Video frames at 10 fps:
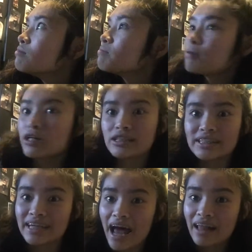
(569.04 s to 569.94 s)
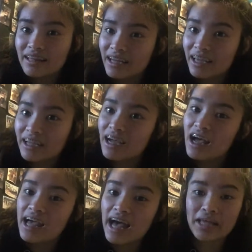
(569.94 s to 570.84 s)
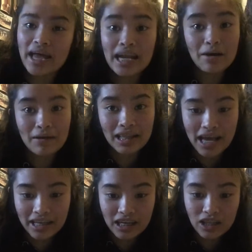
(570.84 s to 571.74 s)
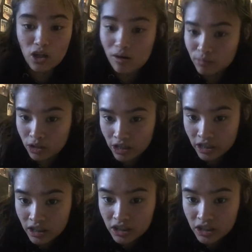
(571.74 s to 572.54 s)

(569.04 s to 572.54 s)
personality, and now I like it a lot more.